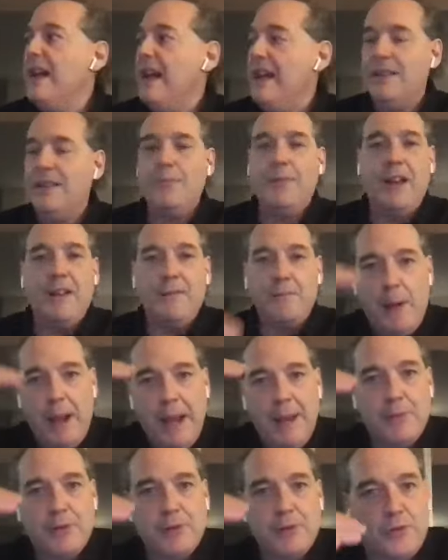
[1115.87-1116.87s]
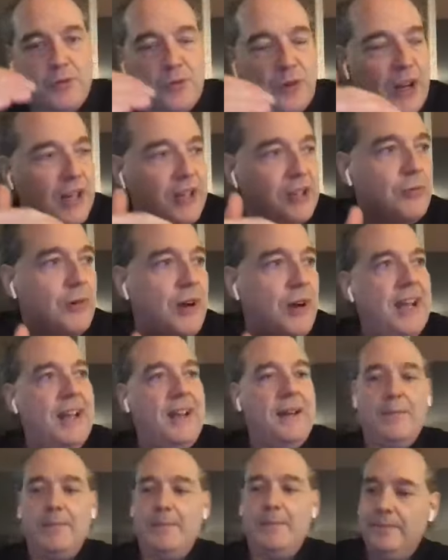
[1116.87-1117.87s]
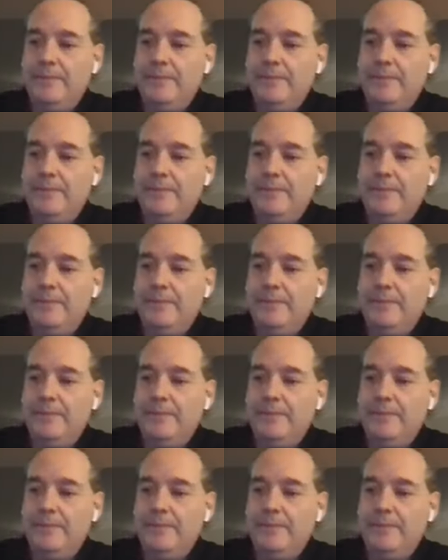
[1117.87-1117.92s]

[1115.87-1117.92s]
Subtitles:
And then we have papers we're trying to write,